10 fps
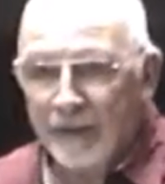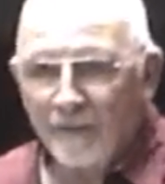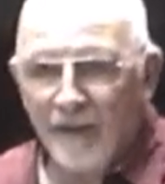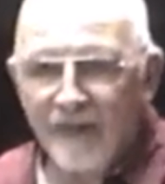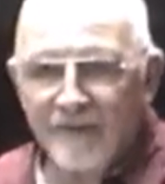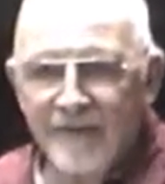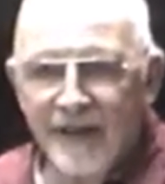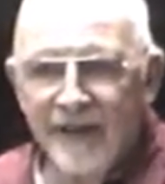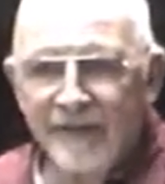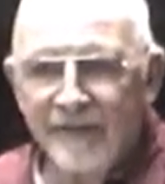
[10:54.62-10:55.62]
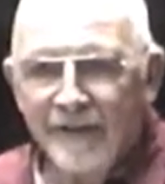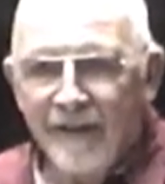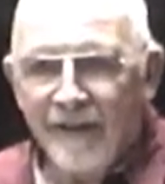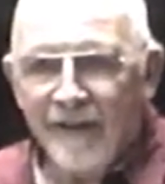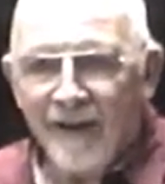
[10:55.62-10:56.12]
Rather than,
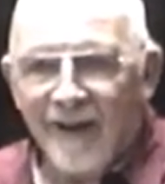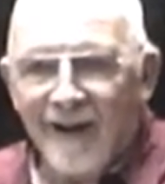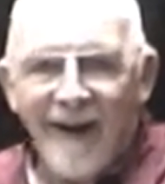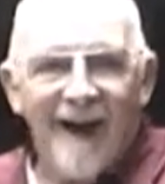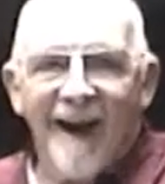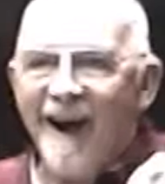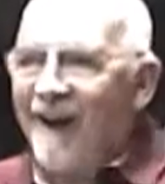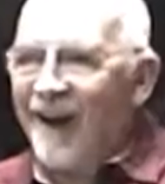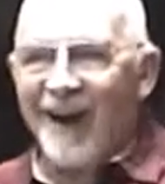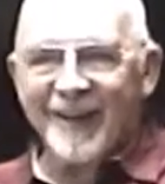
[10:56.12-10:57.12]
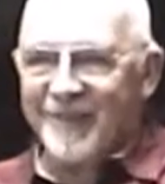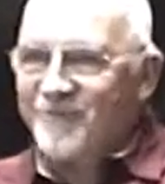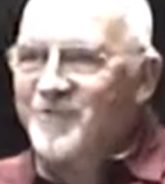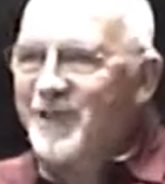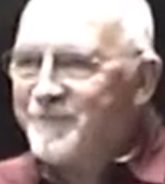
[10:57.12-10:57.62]
I
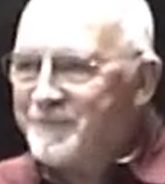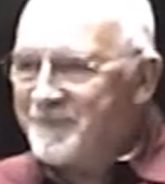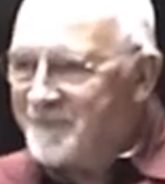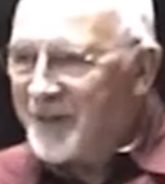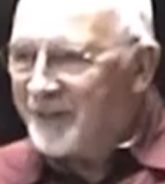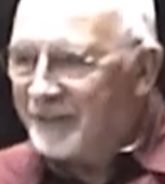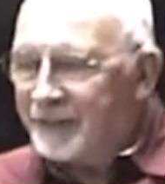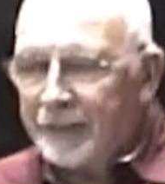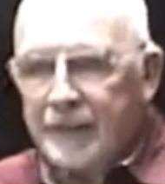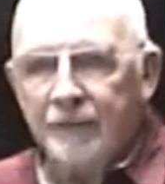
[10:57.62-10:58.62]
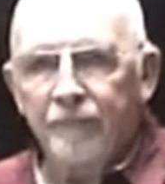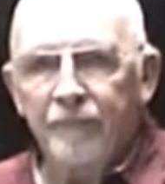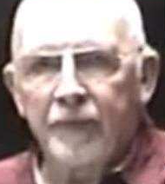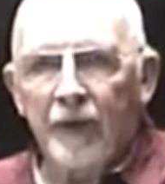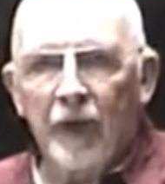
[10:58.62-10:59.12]
can really,
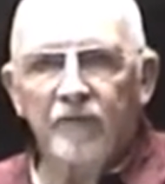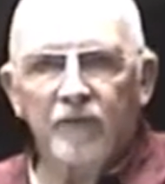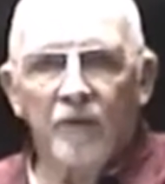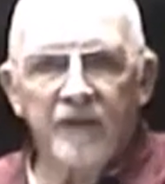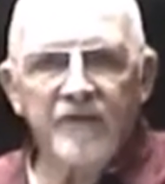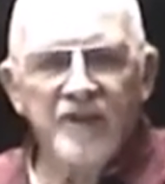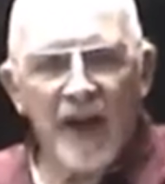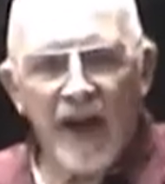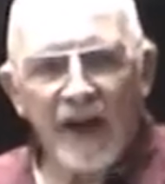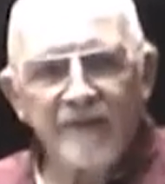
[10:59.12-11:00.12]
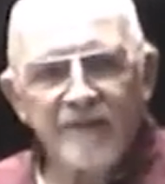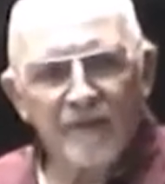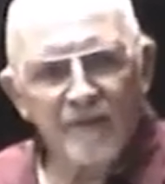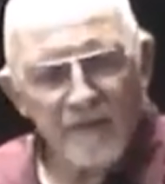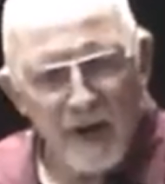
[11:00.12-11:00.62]
And so these kinds
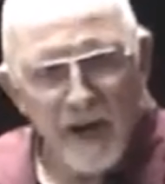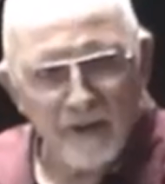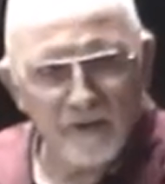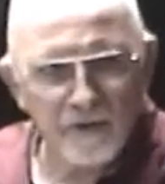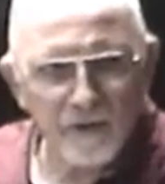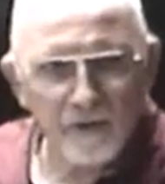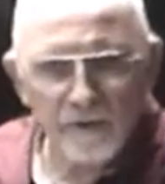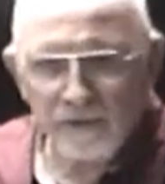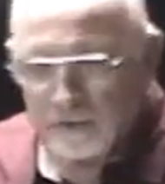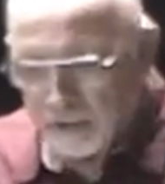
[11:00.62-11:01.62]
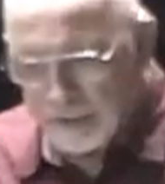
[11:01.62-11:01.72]
of attitudes